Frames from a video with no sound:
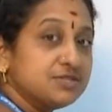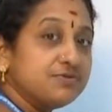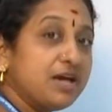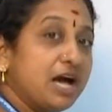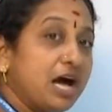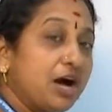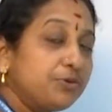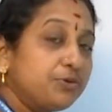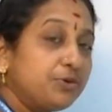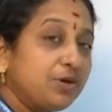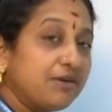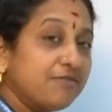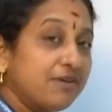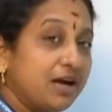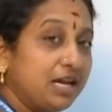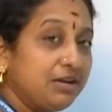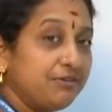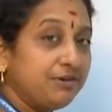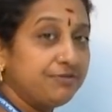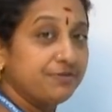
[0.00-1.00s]
we have to
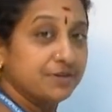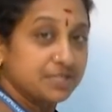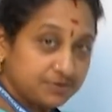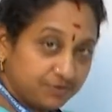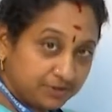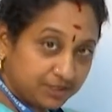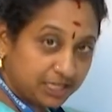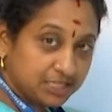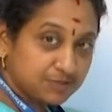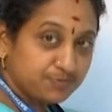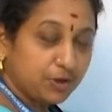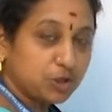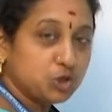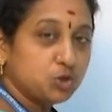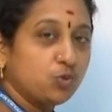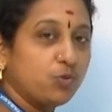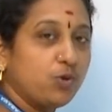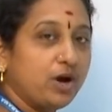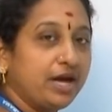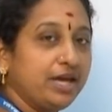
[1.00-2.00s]
evaluate first with respect to
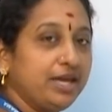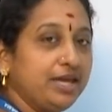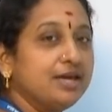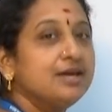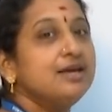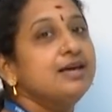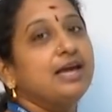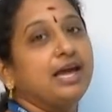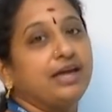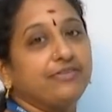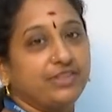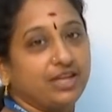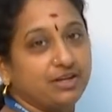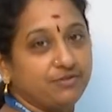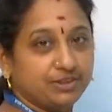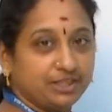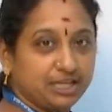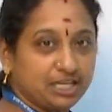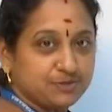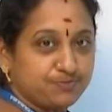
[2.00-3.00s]
y and then
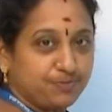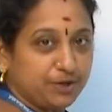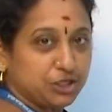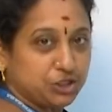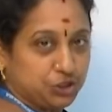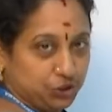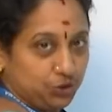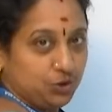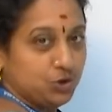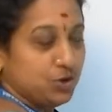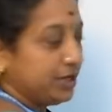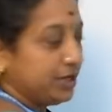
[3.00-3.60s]
with respect to